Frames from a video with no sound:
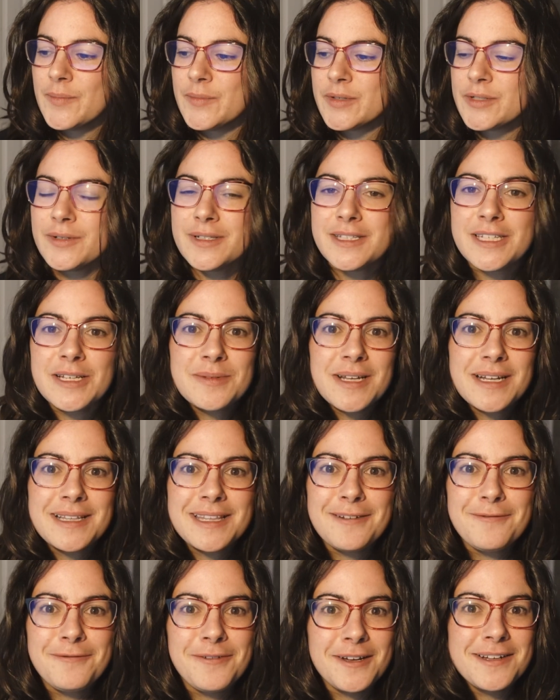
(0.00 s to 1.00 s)
So it seems like
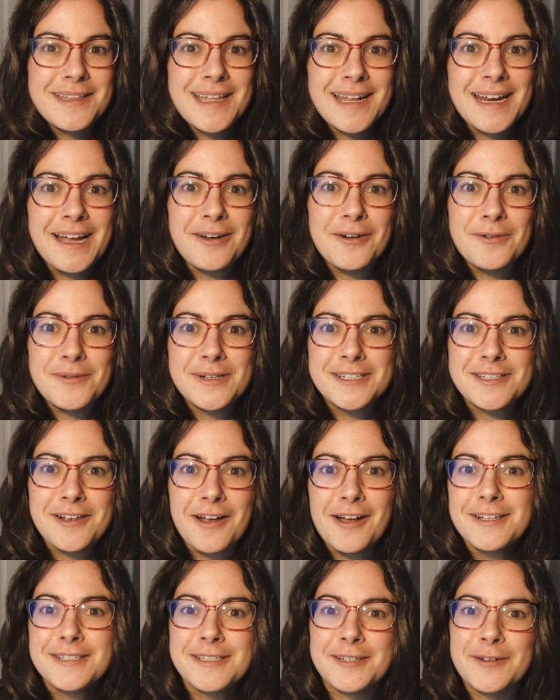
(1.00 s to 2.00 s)
they've figured that out, which is
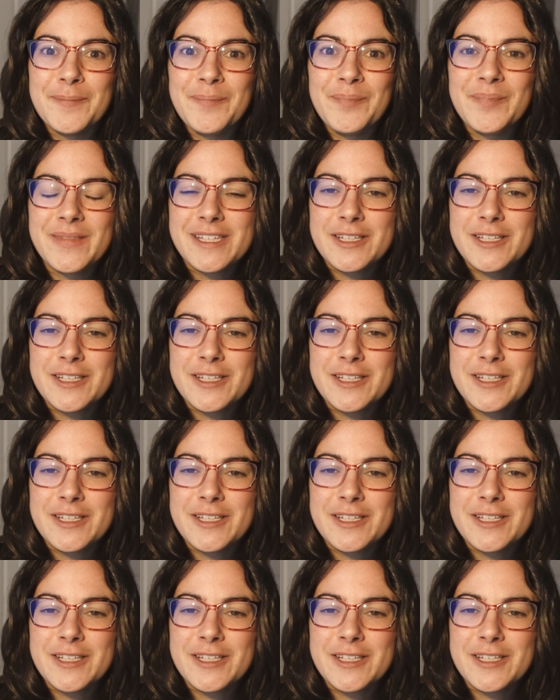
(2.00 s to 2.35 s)
awesome.